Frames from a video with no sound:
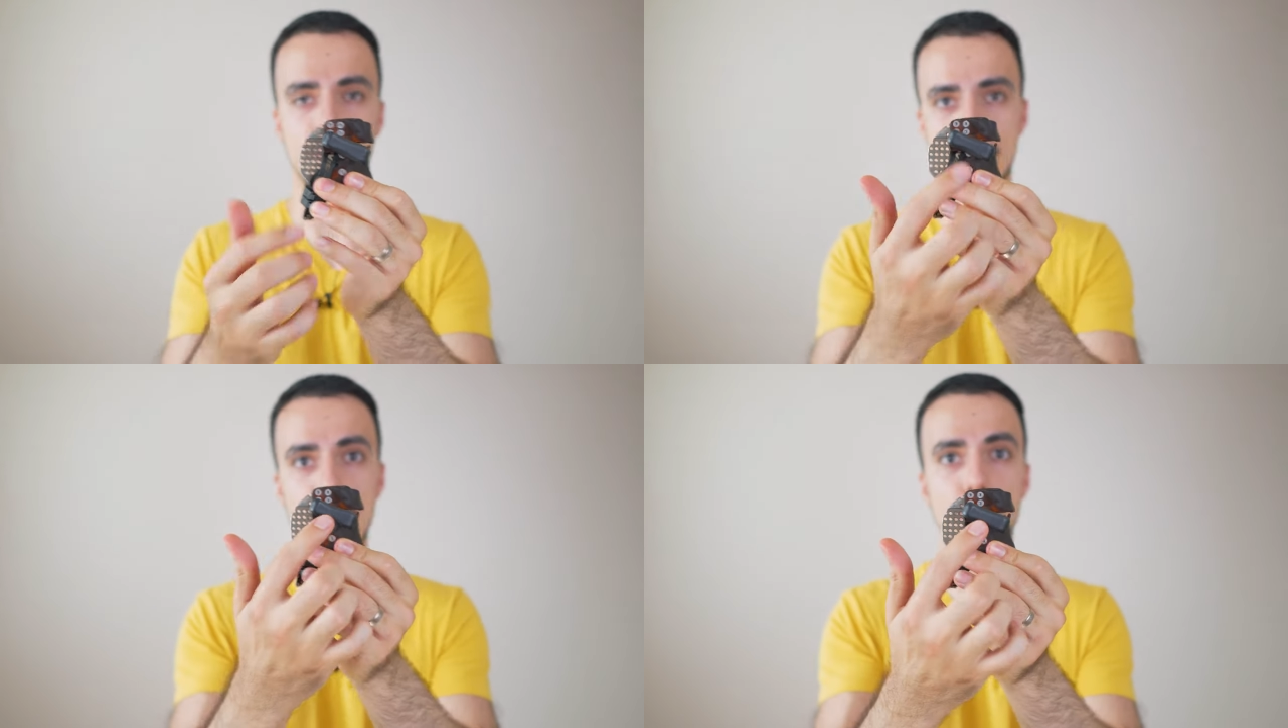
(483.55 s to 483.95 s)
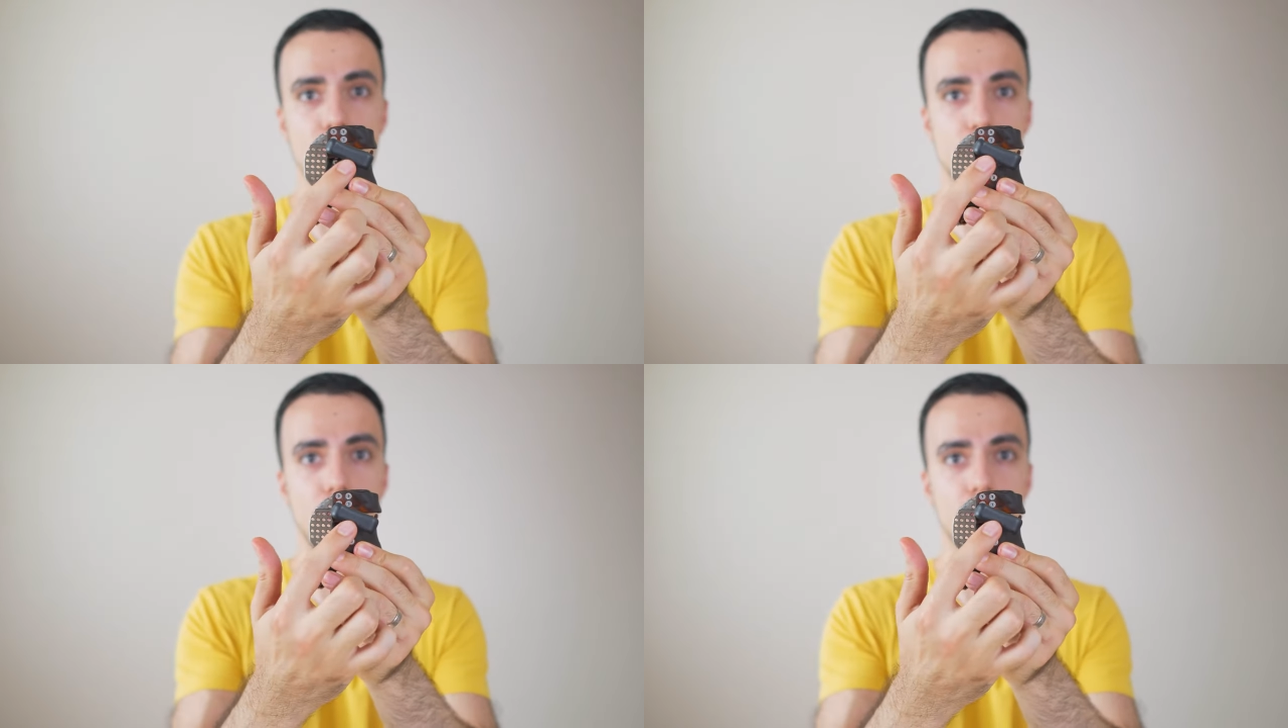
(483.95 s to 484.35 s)
obviously not
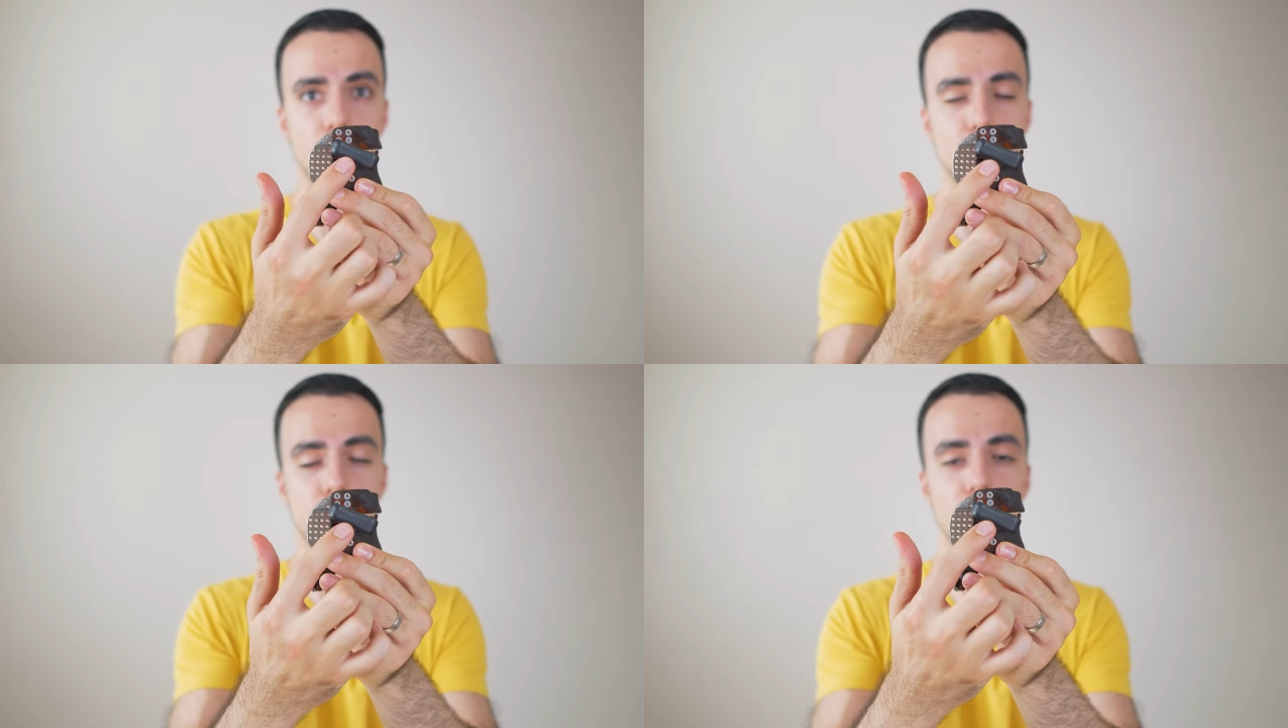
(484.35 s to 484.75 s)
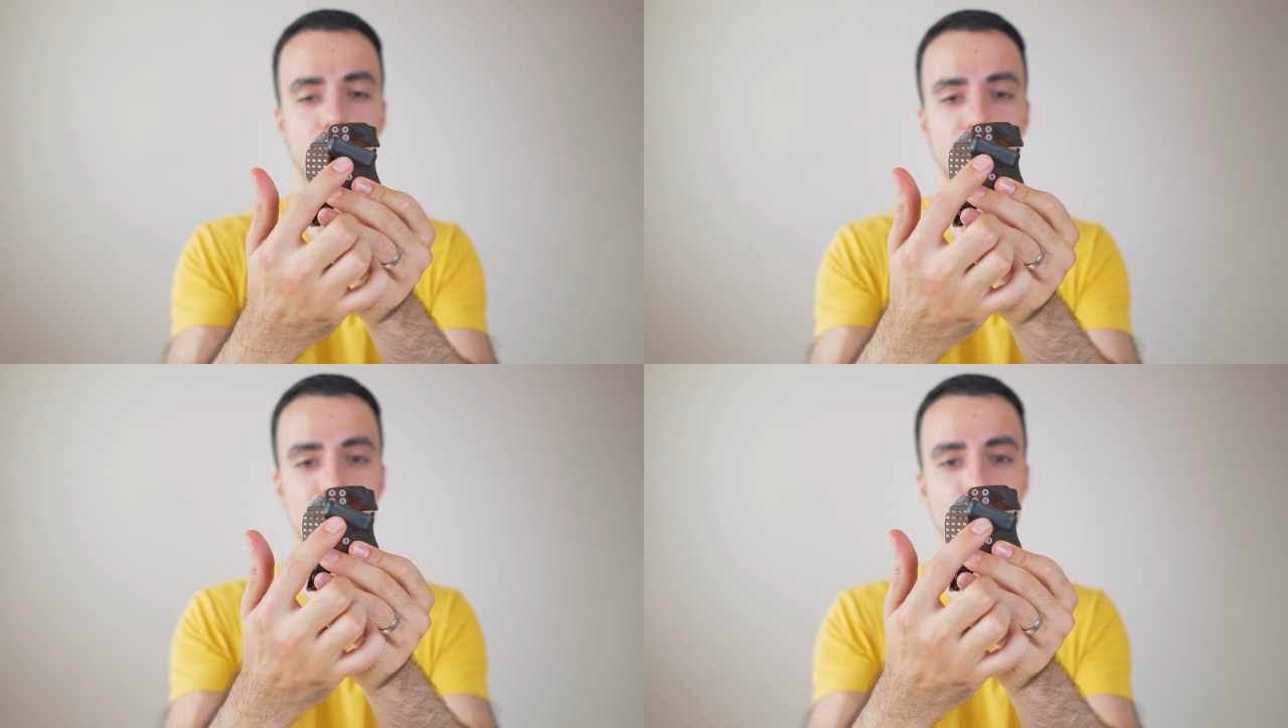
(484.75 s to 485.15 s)
this much, I'm just
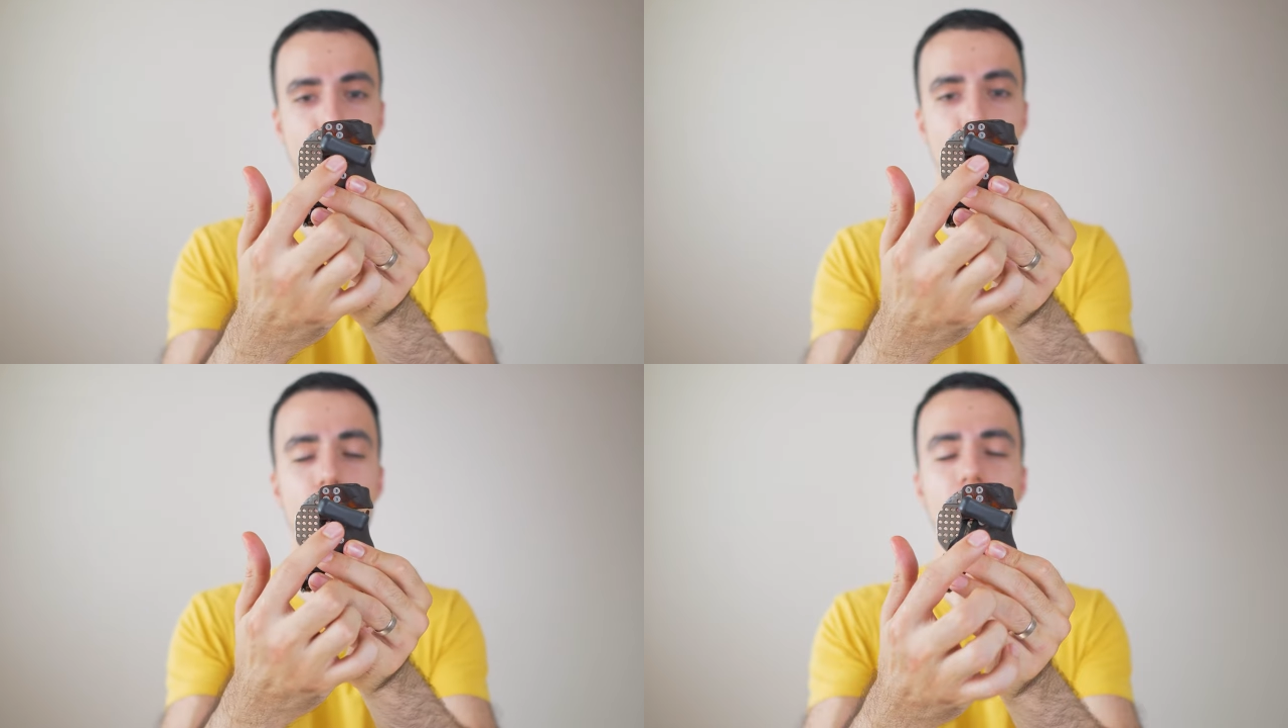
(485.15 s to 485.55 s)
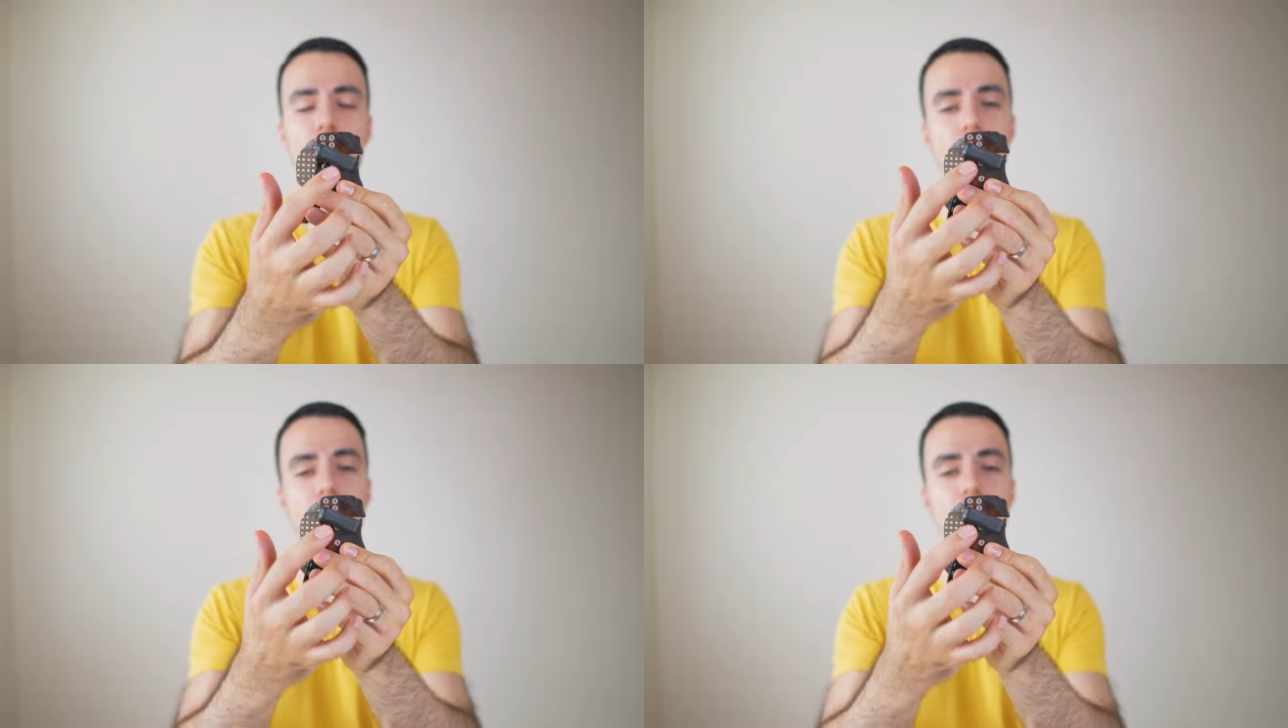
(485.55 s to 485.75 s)
doing it to demo,